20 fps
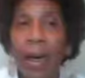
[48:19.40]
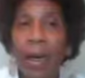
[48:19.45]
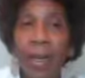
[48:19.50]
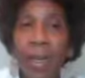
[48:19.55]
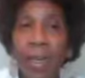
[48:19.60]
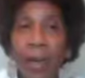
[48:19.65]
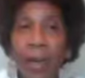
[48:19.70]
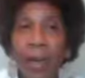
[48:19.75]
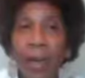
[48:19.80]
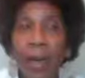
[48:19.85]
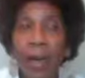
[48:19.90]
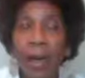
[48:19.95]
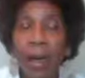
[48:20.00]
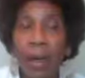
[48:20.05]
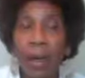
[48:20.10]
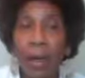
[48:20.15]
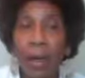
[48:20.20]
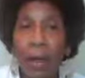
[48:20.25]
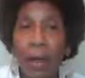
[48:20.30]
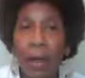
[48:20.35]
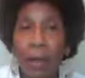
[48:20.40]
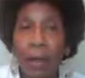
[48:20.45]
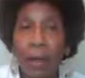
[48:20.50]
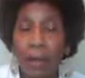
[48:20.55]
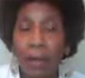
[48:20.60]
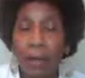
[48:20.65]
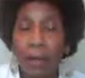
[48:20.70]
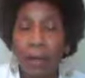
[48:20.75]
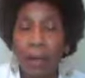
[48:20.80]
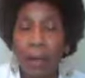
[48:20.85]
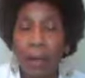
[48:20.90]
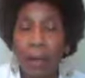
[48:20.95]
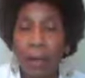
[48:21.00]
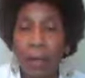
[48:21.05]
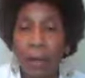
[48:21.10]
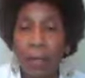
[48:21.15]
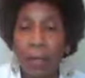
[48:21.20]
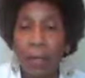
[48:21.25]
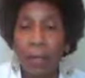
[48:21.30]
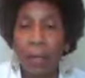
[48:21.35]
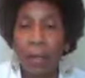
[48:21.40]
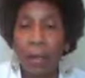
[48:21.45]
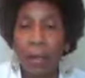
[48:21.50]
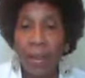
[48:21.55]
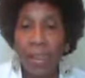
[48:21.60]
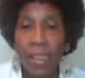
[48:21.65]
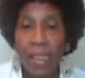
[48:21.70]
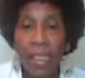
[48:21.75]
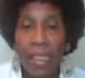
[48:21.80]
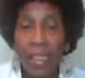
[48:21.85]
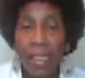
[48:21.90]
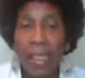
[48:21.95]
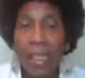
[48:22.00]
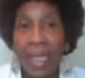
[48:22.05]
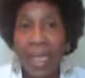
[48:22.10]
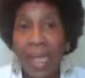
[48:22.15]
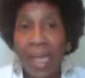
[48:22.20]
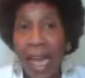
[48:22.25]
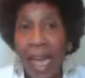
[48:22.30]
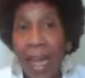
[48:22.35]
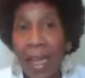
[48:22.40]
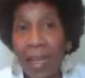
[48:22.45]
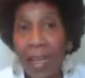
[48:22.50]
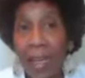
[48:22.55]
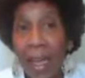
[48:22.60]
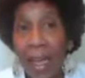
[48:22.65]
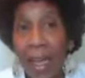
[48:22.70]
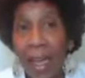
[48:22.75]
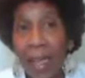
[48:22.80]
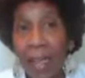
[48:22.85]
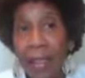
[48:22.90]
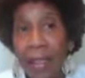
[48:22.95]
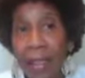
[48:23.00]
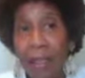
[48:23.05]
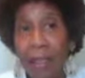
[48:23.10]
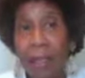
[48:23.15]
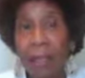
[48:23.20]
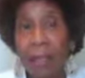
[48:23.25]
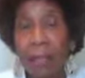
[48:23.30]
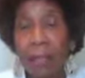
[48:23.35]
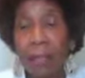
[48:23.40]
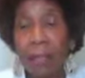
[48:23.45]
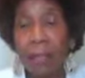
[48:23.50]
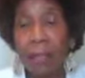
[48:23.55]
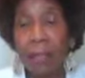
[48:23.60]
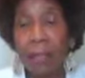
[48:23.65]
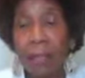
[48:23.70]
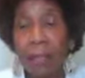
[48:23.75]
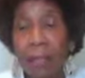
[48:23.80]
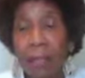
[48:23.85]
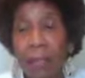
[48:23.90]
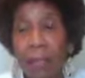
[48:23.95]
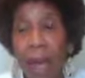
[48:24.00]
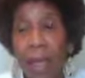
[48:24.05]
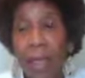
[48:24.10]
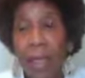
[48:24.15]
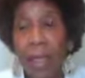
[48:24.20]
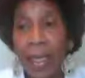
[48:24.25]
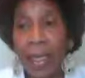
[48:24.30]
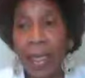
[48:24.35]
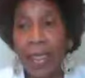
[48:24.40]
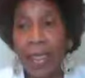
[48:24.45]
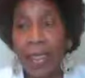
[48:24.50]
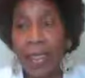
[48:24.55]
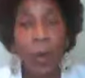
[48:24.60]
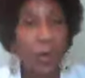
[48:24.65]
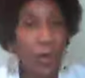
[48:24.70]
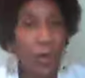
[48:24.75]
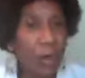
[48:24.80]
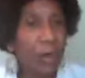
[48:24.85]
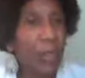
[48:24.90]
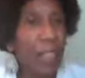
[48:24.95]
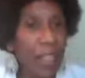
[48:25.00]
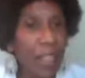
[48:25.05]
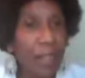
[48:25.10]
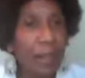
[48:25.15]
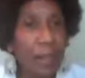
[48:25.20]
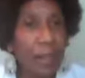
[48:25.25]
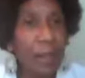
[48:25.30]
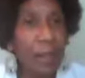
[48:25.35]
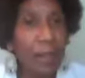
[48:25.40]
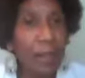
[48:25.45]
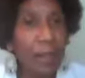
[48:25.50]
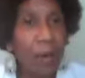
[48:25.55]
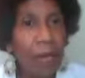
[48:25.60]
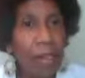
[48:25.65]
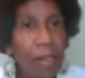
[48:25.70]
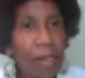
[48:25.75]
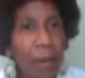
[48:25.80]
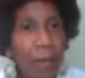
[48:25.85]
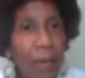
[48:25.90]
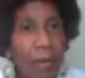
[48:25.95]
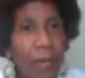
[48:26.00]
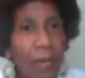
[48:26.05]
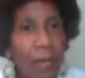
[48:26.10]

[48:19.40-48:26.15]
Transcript: either uh, uh, artistically and I guess socially also.